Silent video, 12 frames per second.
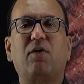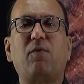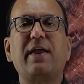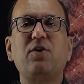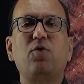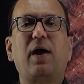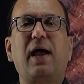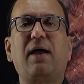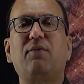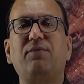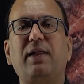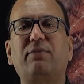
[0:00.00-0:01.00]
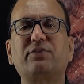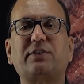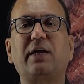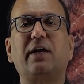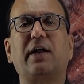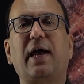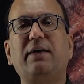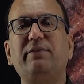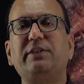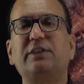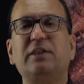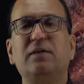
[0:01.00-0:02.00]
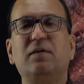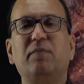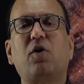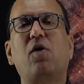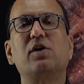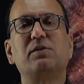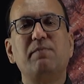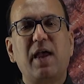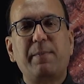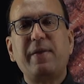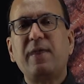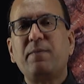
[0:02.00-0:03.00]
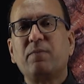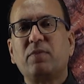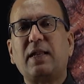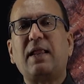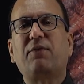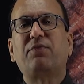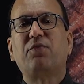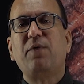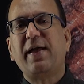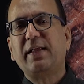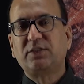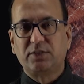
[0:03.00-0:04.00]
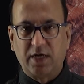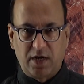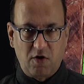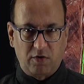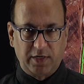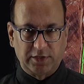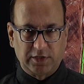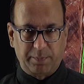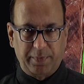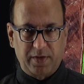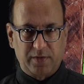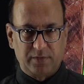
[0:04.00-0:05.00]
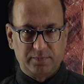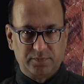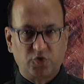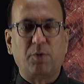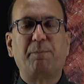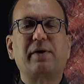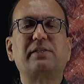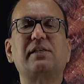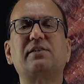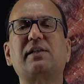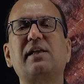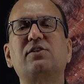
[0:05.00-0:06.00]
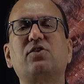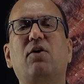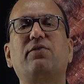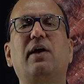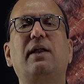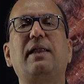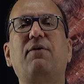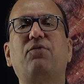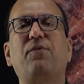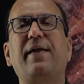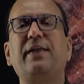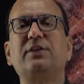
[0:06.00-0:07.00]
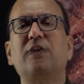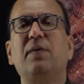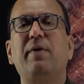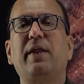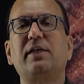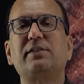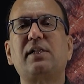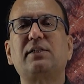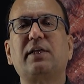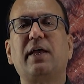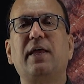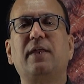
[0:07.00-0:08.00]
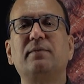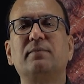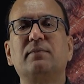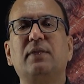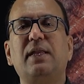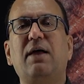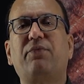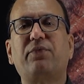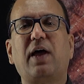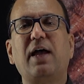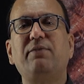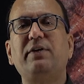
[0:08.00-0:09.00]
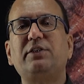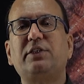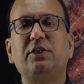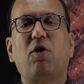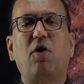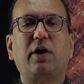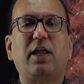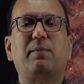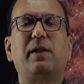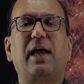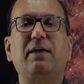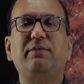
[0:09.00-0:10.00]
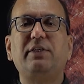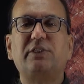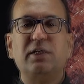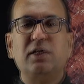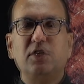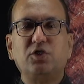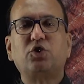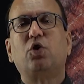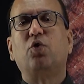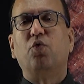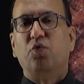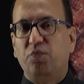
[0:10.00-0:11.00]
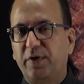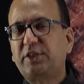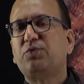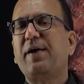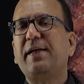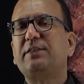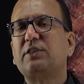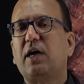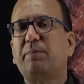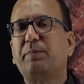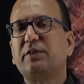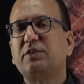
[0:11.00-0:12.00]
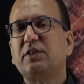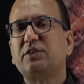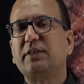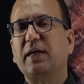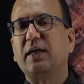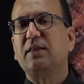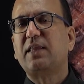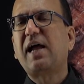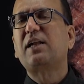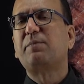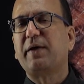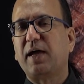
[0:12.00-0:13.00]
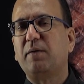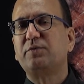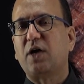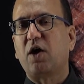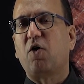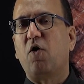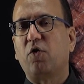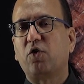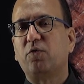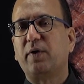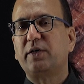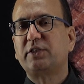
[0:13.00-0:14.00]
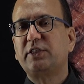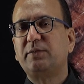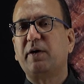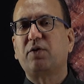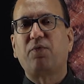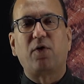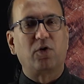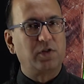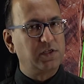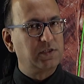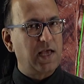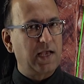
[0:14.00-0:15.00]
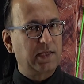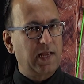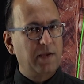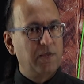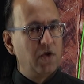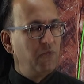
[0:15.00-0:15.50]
Why you have left-sided IVC? Because maybe the left veins did not disappear. So persistence of the left veins may result in left IVC or double IVC. So which veins are persisting? That becomes a controversy, but follow this diagram.